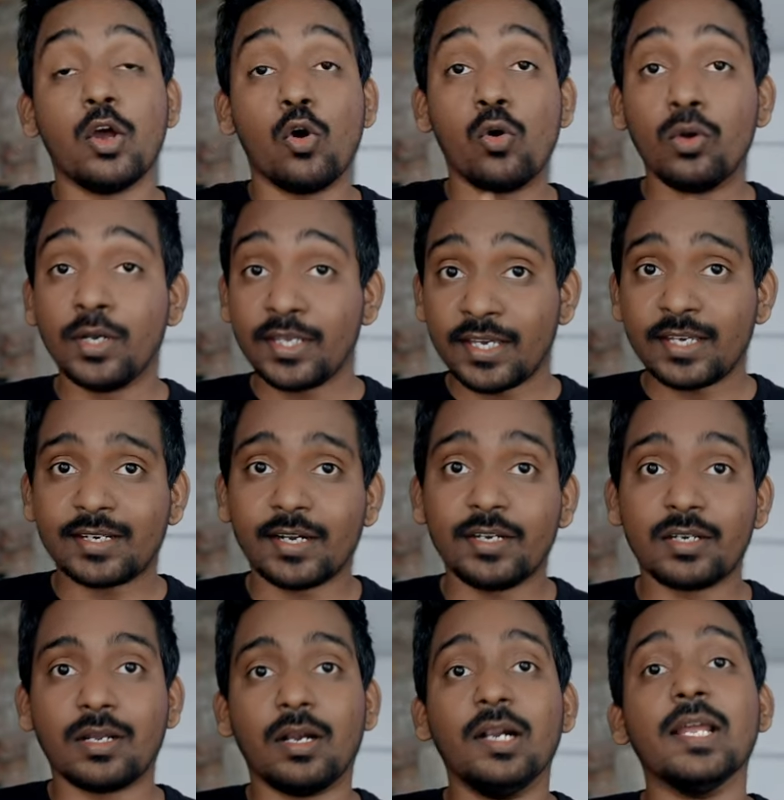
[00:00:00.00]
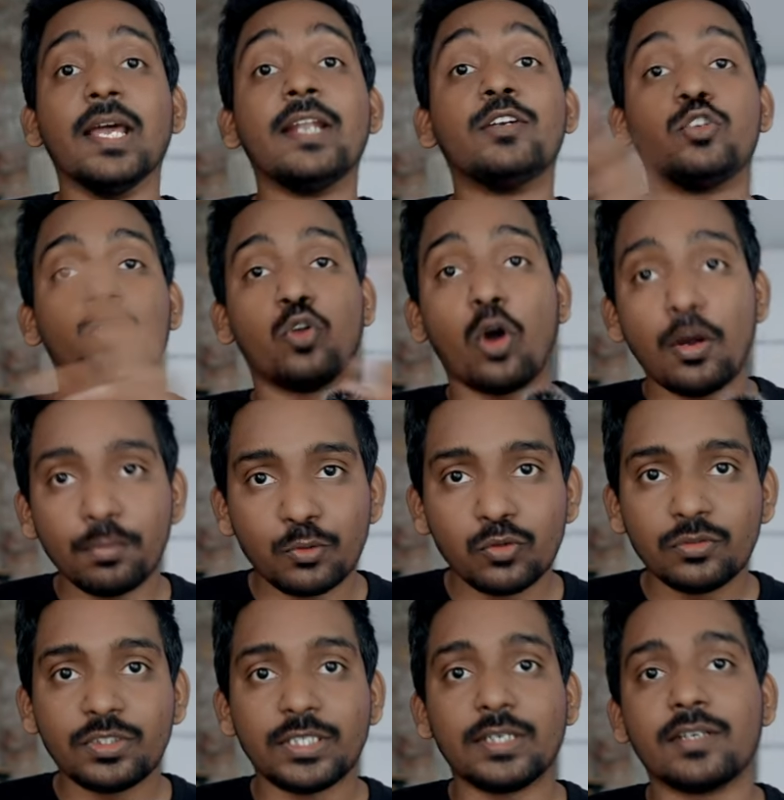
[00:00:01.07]
owning a credit card and top
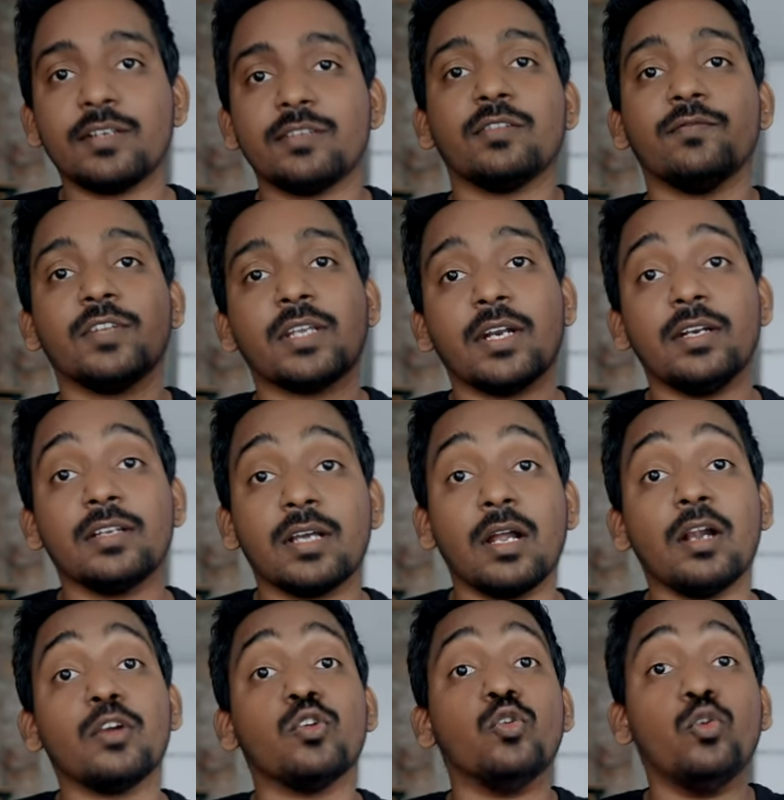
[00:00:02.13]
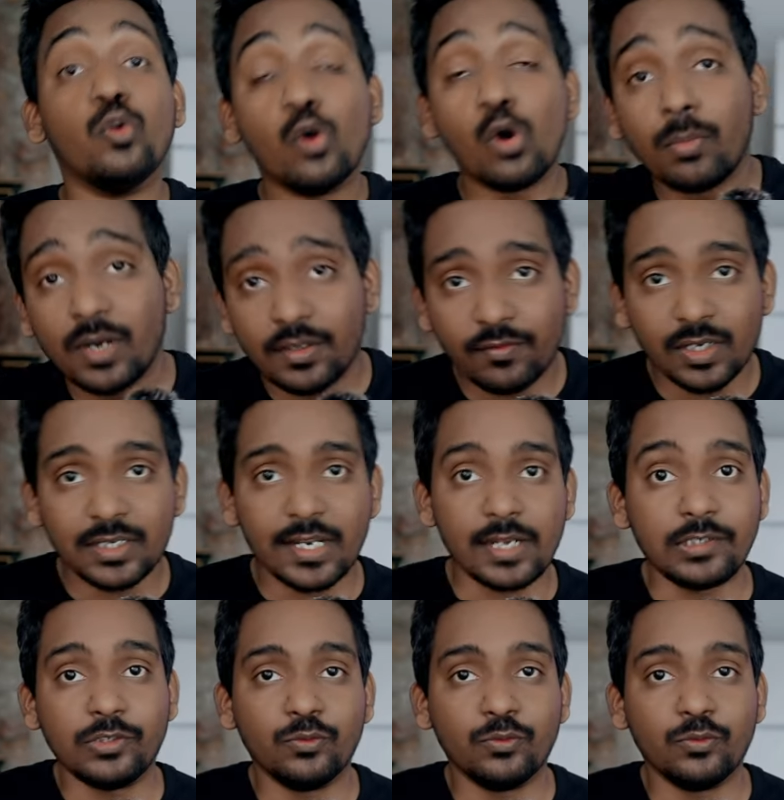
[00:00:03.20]
2 secrets of the credit card nobody will tell